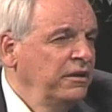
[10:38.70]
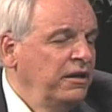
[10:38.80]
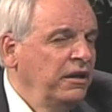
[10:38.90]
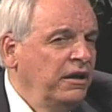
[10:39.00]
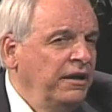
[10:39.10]

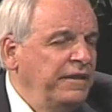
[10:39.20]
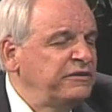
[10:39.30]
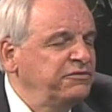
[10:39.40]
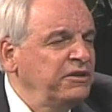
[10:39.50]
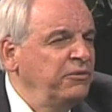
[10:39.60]
And
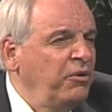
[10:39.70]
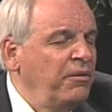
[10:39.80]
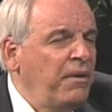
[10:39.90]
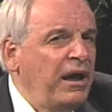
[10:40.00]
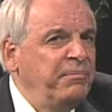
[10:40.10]
that's really where
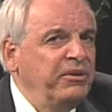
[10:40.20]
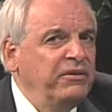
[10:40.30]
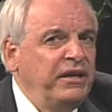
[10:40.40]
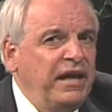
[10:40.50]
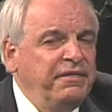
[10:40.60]
my
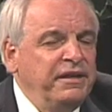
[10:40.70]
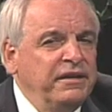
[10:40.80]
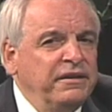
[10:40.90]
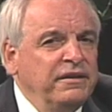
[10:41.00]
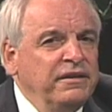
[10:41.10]
ability, I
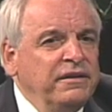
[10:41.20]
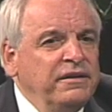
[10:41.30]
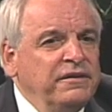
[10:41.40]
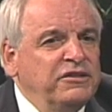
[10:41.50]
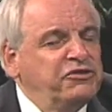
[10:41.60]
think,
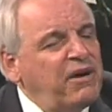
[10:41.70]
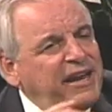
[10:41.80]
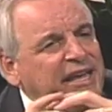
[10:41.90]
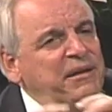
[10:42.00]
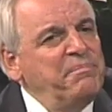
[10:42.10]
to try
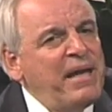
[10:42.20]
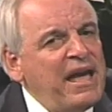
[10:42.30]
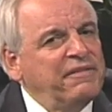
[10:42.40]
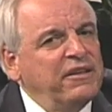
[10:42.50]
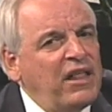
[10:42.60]
to
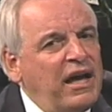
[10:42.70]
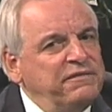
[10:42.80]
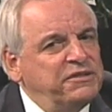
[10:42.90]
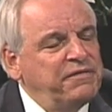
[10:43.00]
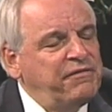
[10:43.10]
impact the
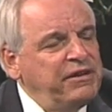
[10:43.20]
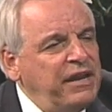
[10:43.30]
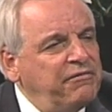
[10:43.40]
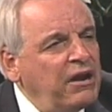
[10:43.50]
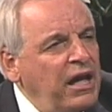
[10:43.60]
lives of
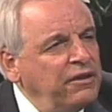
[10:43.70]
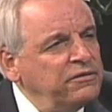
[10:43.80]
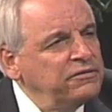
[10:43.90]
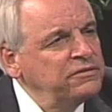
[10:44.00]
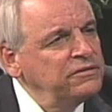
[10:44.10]
everyday Rhode
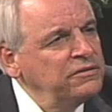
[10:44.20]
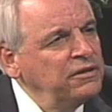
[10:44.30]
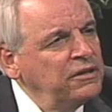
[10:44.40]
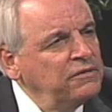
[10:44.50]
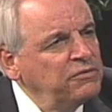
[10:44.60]
Islanders
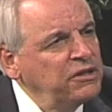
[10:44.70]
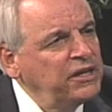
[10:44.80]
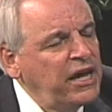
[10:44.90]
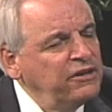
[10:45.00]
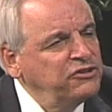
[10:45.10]
really
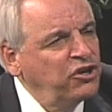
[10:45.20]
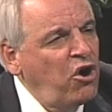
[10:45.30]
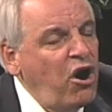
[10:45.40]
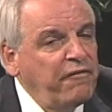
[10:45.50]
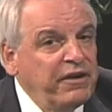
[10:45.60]
kind of took
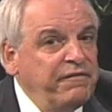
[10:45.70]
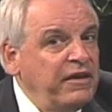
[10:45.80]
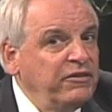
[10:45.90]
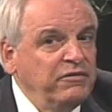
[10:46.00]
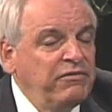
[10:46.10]
off. And I've
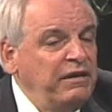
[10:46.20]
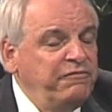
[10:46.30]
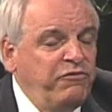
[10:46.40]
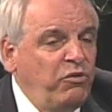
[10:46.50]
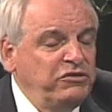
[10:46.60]
had the great
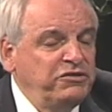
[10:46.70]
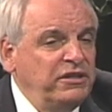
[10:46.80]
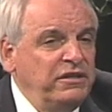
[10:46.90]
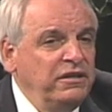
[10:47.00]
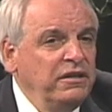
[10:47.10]

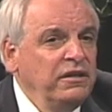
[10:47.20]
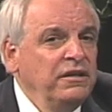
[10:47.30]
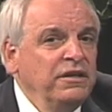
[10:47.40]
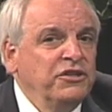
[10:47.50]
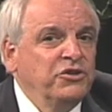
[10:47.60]
fortune
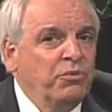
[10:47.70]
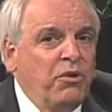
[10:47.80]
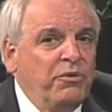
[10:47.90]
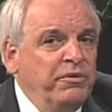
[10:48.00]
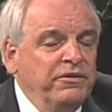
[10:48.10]
to
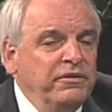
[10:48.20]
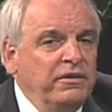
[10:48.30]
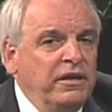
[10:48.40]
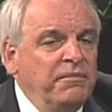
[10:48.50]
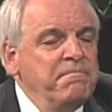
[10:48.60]
work with
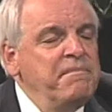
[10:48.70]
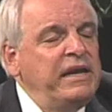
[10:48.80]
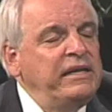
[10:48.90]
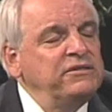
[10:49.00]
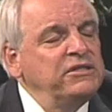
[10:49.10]
an
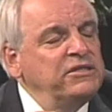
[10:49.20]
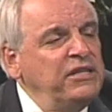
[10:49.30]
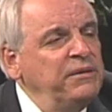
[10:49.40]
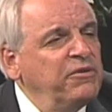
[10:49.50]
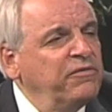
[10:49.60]
amazing
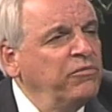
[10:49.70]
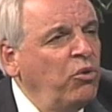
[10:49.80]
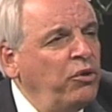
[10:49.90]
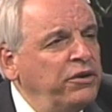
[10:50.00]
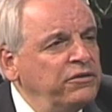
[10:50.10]
team of
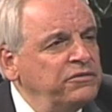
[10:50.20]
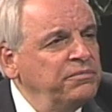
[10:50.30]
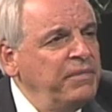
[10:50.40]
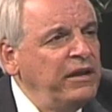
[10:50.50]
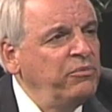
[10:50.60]
lawyers,
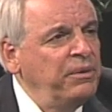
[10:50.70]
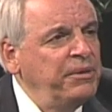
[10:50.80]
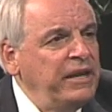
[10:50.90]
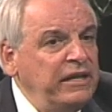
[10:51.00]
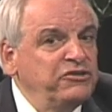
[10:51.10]
men and
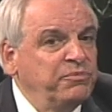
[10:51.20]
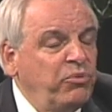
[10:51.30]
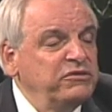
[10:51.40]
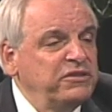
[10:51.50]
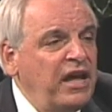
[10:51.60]
women, and
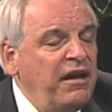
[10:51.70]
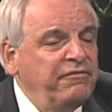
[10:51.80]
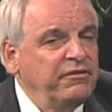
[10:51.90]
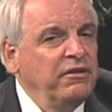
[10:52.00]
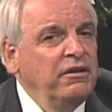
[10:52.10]
support staff
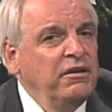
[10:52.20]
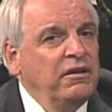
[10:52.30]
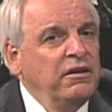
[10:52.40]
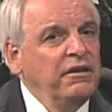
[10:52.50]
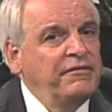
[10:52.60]

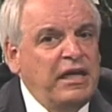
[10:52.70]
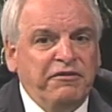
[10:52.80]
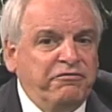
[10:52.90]
that have